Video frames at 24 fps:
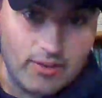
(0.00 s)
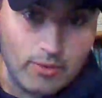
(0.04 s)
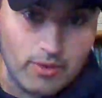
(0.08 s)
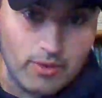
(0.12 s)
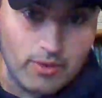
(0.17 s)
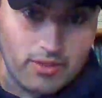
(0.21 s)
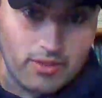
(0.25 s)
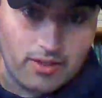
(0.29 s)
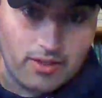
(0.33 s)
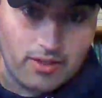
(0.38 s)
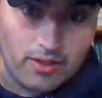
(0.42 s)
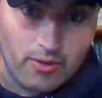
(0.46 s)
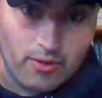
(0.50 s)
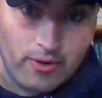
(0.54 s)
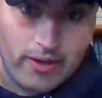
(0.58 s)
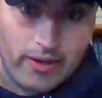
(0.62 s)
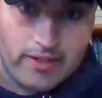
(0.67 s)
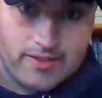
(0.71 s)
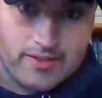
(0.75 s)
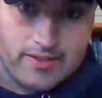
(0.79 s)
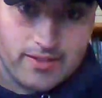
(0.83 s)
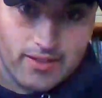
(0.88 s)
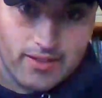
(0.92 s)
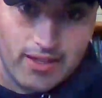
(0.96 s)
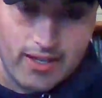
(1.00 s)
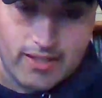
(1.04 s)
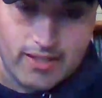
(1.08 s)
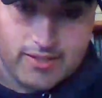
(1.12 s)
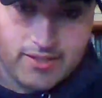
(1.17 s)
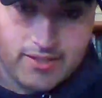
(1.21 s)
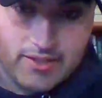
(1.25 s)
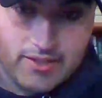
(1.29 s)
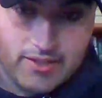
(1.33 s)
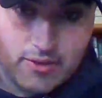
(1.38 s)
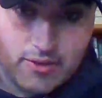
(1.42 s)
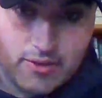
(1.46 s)
with the crazy legs
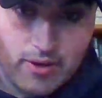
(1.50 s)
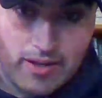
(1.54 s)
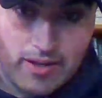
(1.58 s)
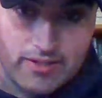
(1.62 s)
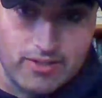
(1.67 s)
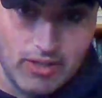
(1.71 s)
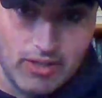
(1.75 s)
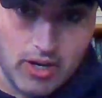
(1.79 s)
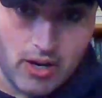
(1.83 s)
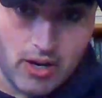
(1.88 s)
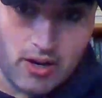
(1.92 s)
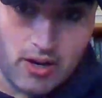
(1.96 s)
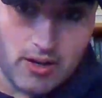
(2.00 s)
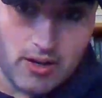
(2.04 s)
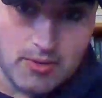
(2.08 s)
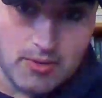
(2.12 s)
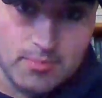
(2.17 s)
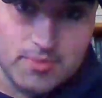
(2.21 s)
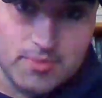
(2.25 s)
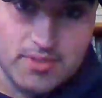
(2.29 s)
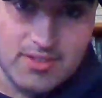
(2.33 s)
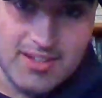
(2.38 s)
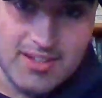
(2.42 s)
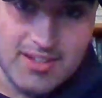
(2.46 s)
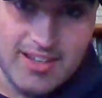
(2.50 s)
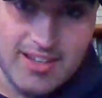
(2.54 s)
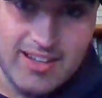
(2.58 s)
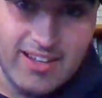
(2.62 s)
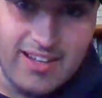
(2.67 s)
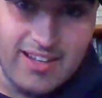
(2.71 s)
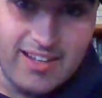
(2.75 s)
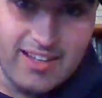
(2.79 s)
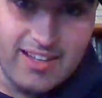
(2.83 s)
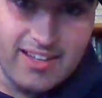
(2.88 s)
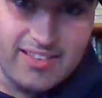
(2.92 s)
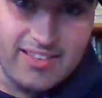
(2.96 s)
and the crazy arms,
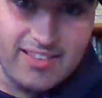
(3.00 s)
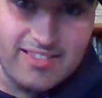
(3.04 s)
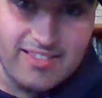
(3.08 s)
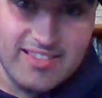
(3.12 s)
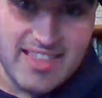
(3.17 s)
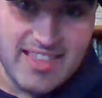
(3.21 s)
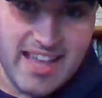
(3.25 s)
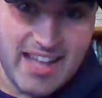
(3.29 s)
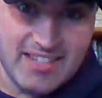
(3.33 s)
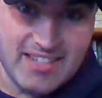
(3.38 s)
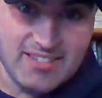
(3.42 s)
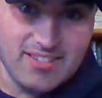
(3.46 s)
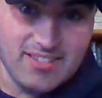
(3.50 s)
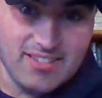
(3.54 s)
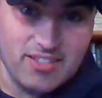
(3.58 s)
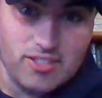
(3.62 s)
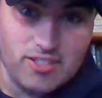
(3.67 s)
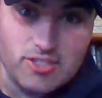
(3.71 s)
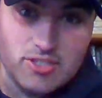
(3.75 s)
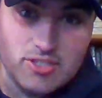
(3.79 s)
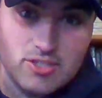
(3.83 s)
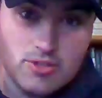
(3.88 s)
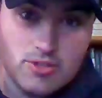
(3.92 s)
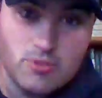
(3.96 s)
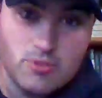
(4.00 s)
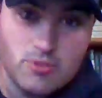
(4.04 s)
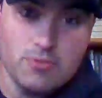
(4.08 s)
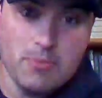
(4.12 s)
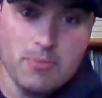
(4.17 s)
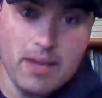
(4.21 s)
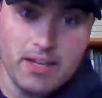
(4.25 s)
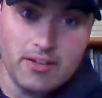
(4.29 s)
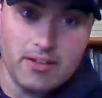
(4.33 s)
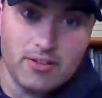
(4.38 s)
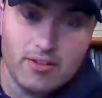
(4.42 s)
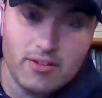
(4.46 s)
that's the
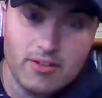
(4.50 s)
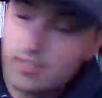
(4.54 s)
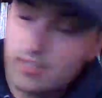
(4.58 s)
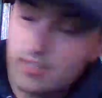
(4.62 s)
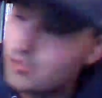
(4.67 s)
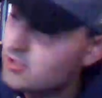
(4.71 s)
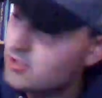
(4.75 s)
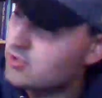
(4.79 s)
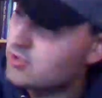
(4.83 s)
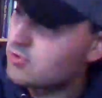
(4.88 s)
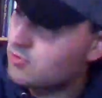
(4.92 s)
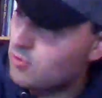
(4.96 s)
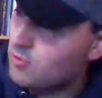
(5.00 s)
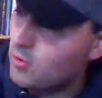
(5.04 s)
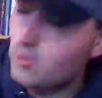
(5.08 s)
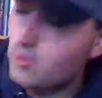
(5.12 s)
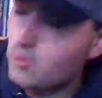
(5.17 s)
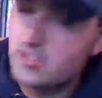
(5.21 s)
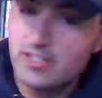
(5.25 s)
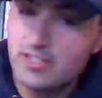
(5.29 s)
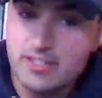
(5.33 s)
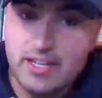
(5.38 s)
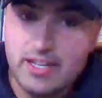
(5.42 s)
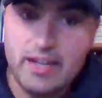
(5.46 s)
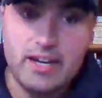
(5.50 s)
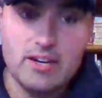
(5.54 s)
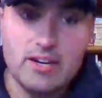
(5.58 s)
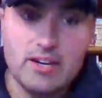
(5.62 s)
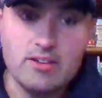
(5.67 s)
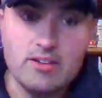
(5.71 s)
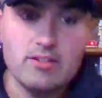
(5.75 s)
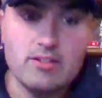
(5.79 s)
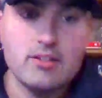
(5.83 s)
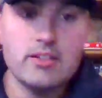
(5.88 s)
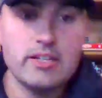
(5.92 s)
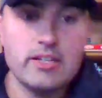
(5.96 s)
Shoemaker Extraordinaire.
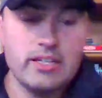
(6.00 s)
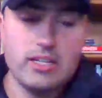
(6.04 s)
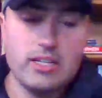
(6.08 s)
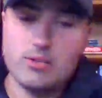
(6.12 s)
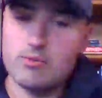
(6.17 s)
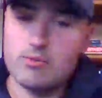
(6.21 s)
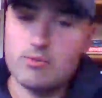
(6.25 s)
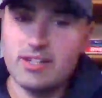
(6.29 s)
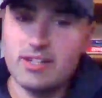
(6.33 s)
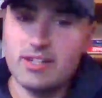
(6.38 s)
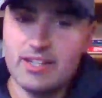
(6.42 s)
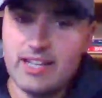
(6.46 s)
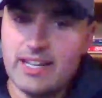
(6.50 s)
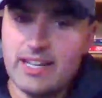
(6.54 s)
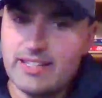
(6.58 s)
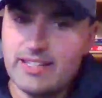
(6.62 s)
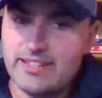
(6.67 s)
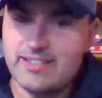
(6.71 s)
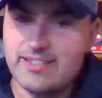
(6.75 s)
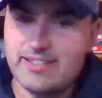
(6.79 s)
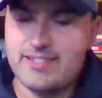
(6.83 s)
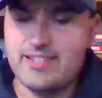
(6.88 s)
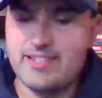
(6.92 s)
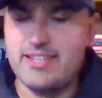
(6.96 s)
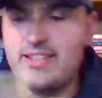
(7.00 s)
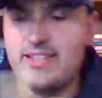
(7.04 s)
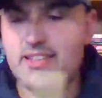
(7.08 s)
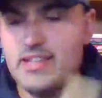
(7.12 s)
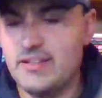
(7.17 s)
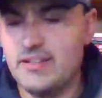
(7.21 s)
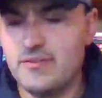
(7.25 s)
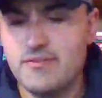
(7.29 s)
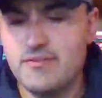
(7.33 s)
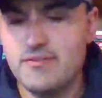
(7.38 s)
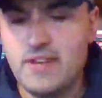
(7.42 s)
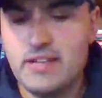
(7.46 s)
And we're going to kind of see the
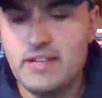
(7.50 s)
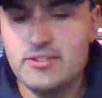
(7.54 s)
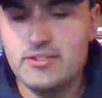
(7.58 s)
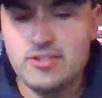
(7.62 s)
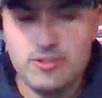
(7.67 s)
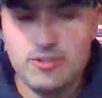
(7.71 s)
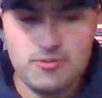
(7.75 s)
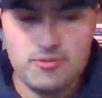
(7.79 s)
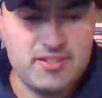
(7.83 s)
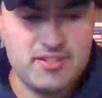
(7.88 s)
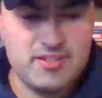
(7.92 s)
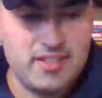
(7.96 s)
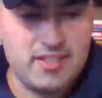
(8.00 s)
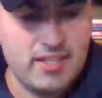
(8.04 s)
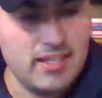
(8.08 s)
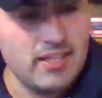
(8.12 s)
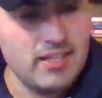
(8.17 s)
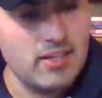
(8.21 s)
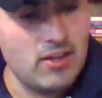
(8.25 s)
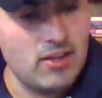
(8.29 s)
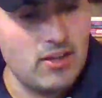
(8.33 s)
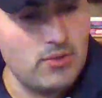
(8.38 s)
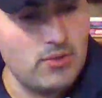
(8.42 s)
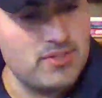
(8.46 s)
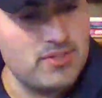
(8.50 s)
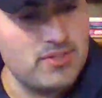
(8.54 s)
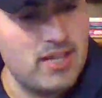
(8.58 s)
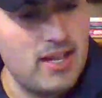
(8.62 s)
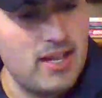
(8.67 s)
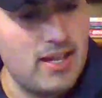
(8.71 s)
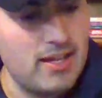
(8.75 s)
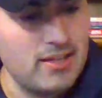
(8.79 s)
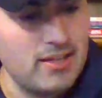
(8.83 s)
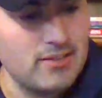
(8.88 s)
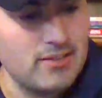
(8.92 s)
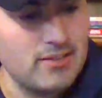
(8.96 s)
adventures that he goes
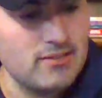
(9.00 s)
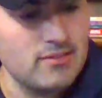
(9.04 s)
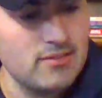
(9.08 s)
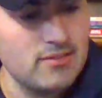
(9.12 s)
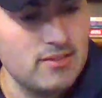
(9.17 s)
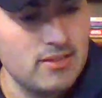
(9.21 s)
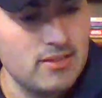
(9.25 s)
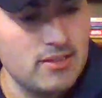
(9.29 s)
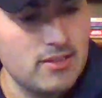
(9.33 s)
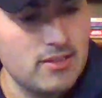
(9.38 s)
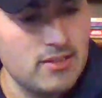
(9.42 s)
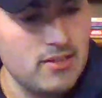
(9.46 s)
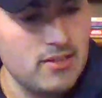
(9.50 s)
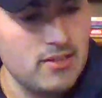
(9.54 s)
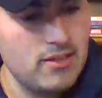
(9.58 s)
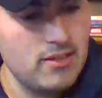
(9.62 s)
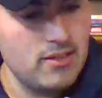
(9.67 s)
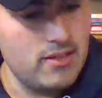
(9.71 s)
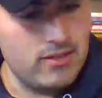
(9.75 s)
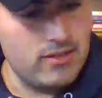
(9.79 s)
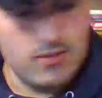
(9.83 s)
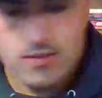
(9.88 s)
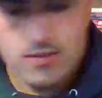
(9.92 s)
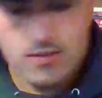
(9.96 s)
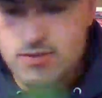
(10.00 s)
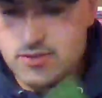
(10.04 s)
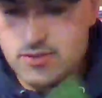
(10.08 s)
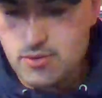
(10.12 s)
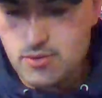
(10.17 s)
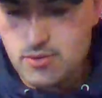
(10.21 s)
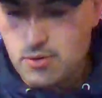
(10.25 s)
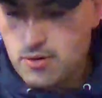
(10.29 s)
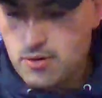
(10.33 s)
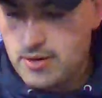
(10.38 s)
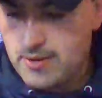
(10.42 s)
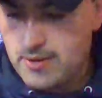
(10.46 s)
on in this
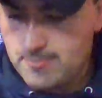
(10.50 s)
story.